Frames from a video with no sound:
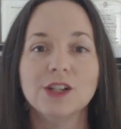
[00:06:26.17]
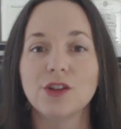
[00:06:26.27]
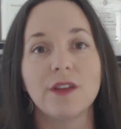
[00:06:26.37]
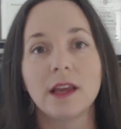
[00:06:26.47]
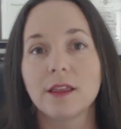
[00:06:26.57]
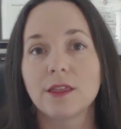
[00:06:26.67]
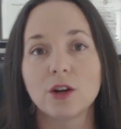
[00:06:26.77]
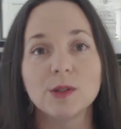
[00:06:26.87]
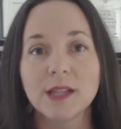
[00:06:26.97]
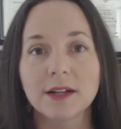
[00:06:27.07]
So think
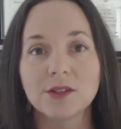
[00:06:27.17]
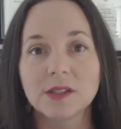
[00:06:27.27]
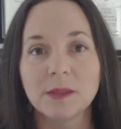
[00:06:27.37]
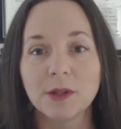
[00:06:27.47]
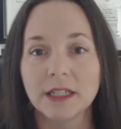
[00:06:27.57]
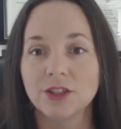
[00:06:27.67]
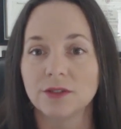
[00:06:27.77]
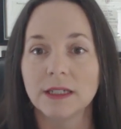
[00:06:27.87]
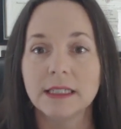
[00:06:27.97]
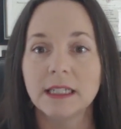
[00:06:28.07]
thermal tactile
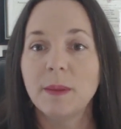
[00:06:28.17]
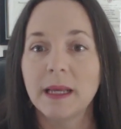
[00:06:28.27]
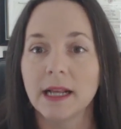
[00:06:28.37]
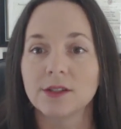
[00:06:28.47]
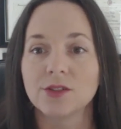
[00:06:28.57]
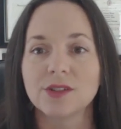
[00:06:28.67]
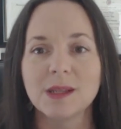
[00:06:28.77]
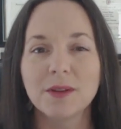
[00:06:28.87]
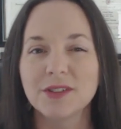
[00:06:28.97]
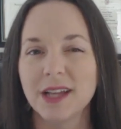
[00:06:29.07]
stimulation, right? DPNS, or
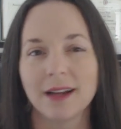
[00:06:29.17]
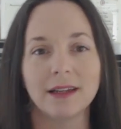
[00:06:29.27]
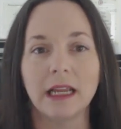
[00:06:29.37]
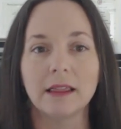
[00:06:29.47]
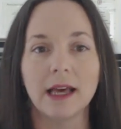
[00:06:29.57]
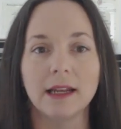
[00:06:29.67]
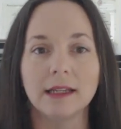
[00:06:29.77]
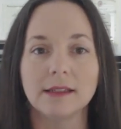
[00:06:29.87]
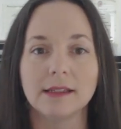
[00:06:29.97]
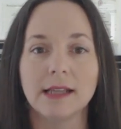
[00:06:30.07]
some other technique that
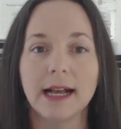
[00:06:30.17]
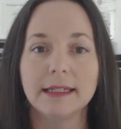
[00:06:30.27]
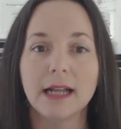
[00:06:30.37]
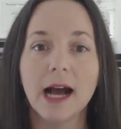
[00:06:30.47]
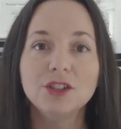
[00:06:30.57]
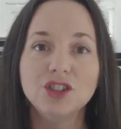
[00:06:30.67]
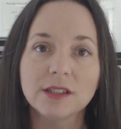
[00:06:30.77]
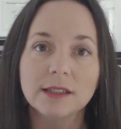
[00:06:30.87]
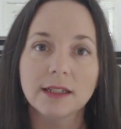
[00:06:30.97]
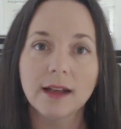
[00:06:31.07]
is designed not
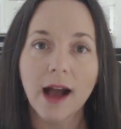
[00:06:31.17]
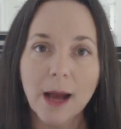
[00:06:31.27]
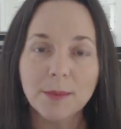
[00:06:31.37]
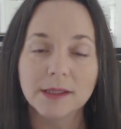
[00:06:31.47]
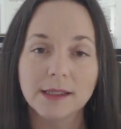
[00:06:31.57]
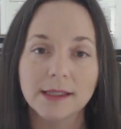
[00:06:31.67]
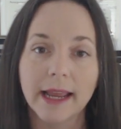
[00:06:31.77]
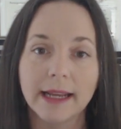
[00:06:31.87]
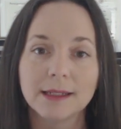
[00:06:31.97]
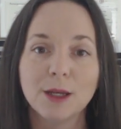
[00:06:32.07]
just to
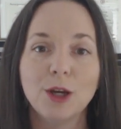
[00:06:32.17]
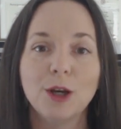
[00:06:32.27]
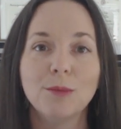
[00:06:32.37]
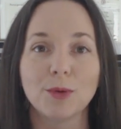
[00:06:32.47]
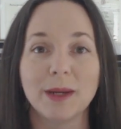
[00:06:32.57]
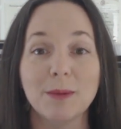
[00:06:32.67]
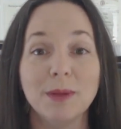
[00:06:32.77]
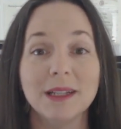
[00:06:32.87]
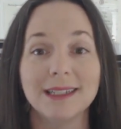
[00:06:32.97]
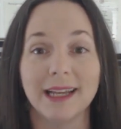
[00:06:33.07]
compensate, but
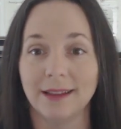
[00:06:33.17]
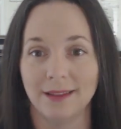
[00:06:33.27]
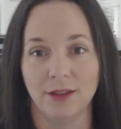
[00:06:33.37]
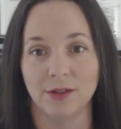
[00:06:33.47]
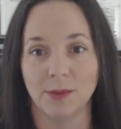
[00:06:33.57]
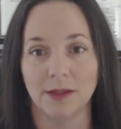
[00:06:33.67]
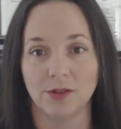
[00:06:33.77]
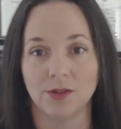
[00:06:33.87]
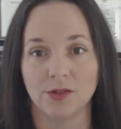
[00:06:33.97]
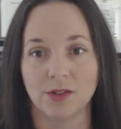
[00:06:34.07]
rehabilitate those
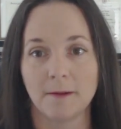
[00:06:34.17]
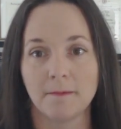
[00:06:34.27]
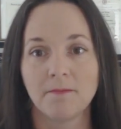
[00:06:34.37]
muscles.